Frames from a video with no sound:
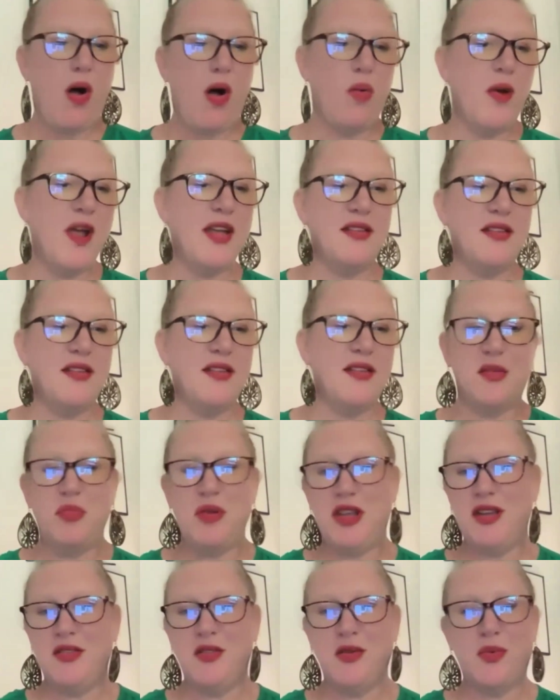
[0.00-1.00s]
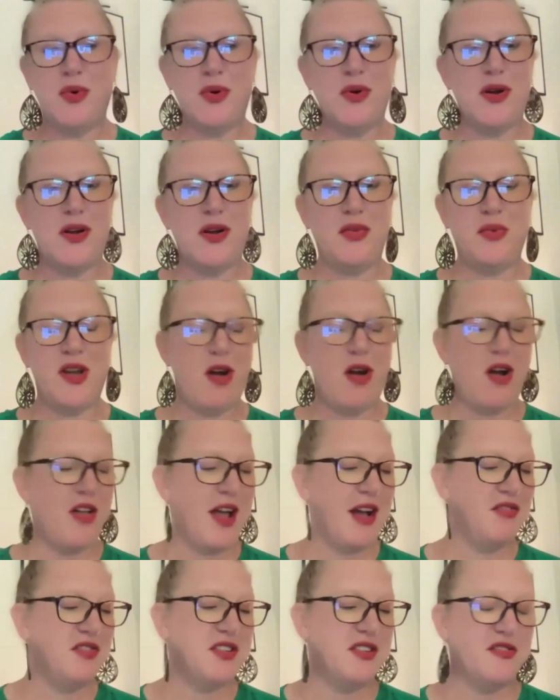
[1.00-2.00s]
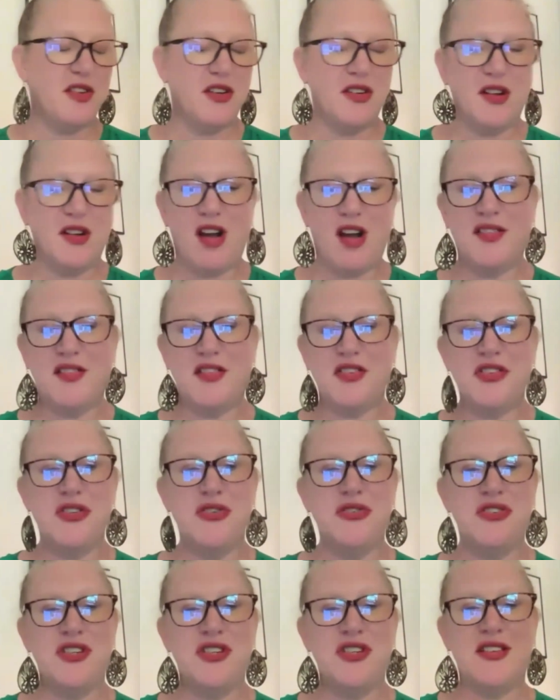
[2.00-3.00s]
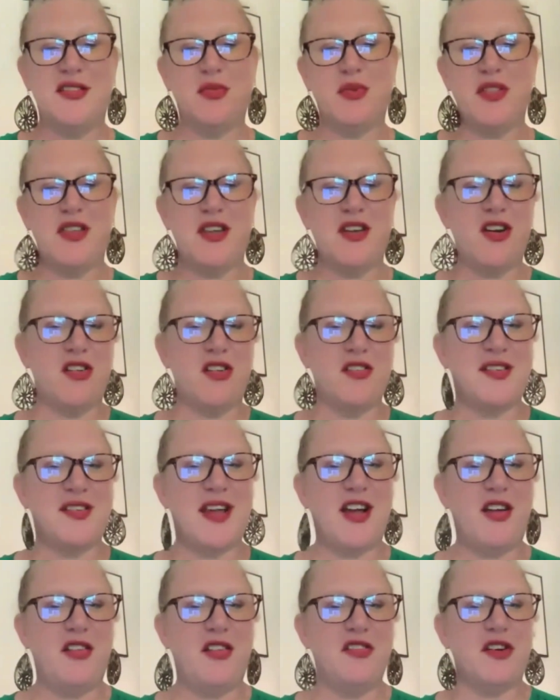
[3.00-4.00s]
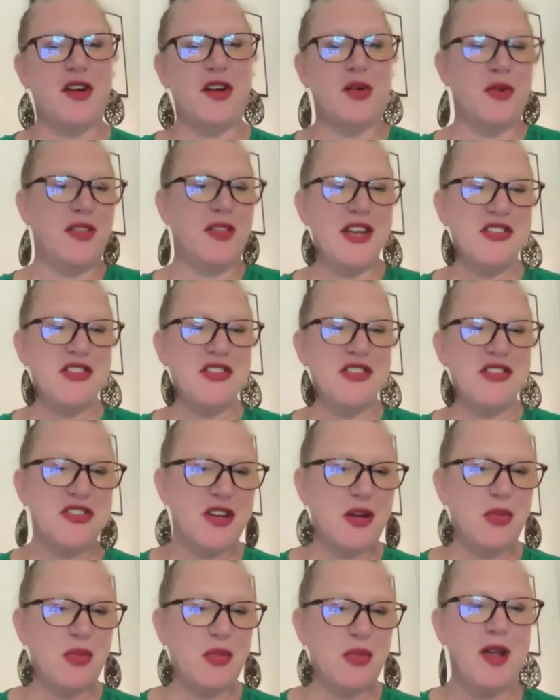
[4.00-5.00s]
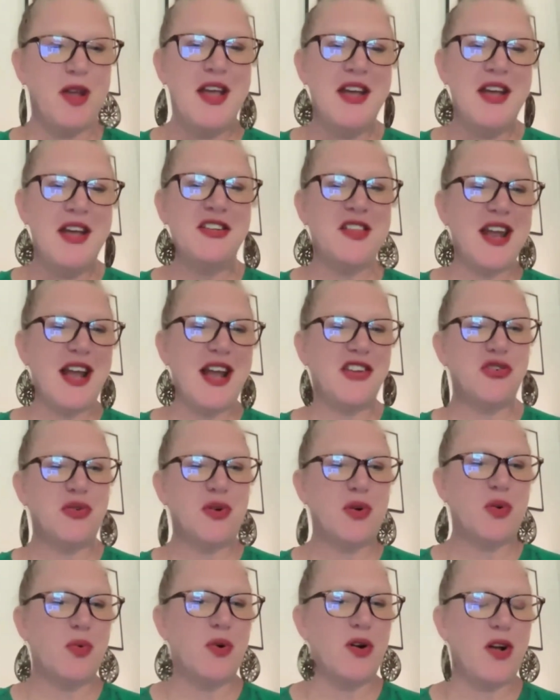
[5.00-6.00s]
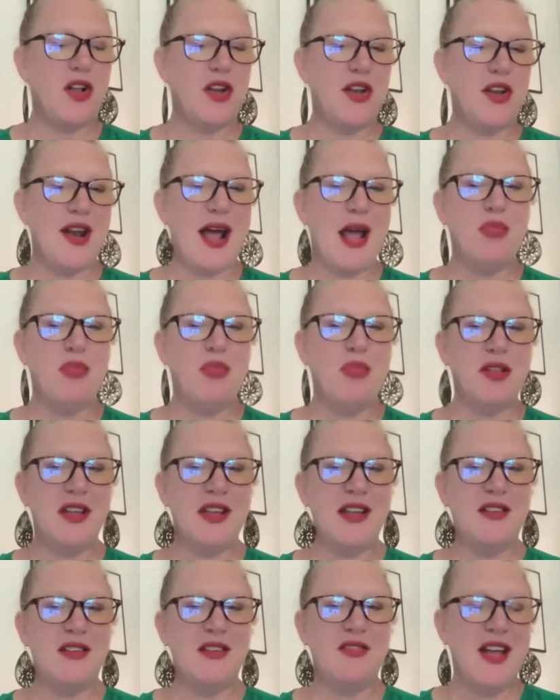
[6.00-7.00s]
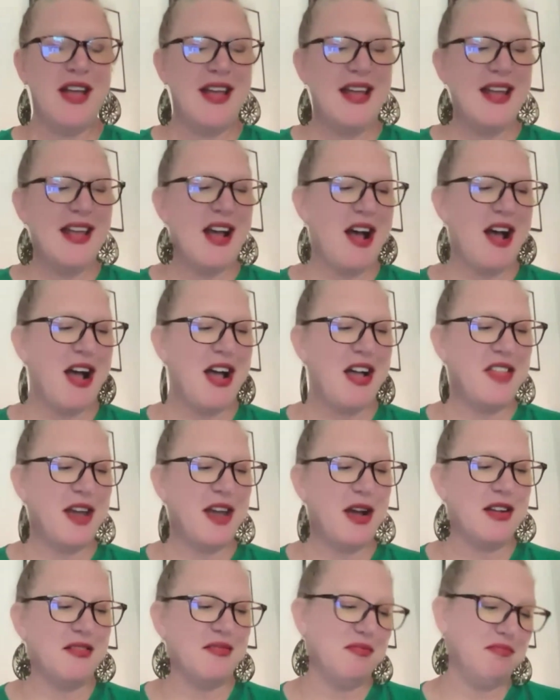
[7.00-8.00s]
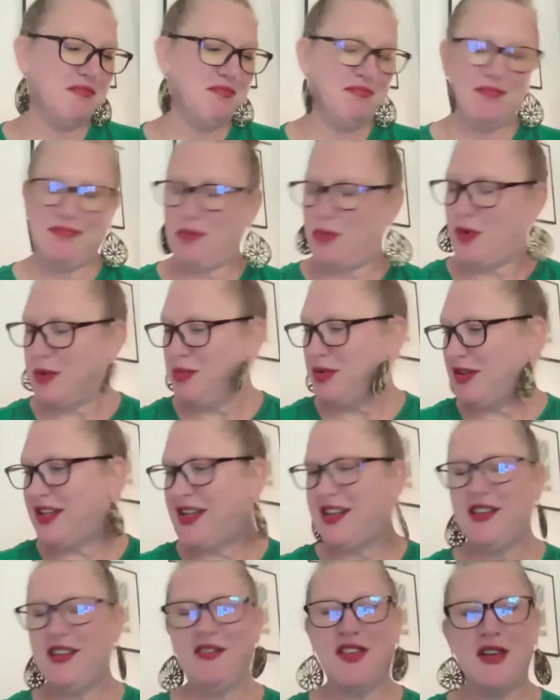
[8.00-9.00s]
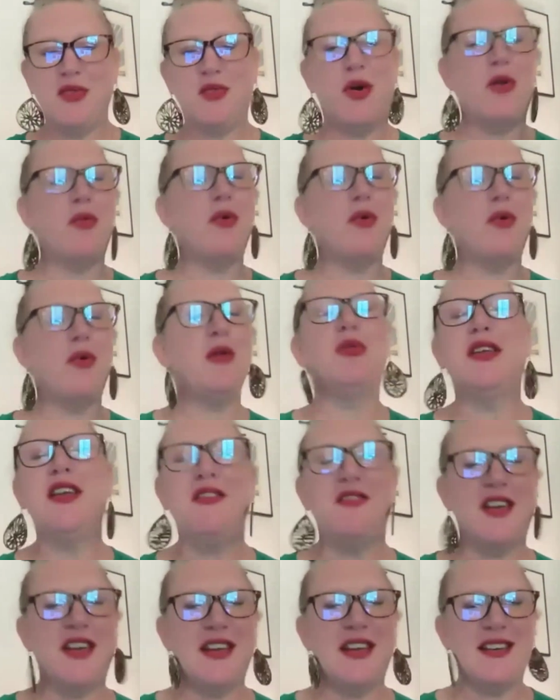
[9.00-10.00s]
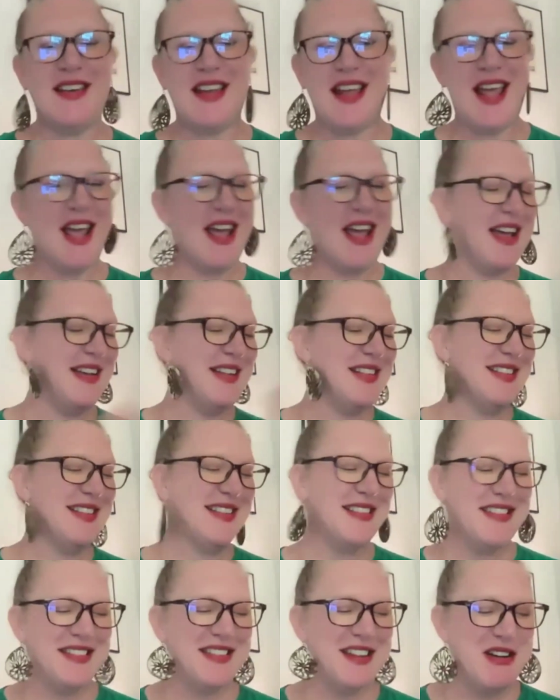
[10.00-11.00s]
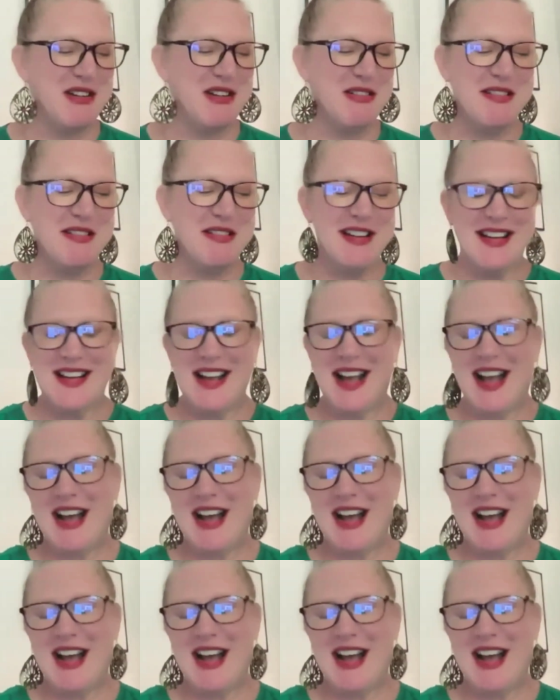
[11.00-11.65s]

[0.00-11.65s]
all ways to be in the world. We all have different constitutions within ourselves and our relationship to the natural world. And I believe that we believe in what we believe in. And so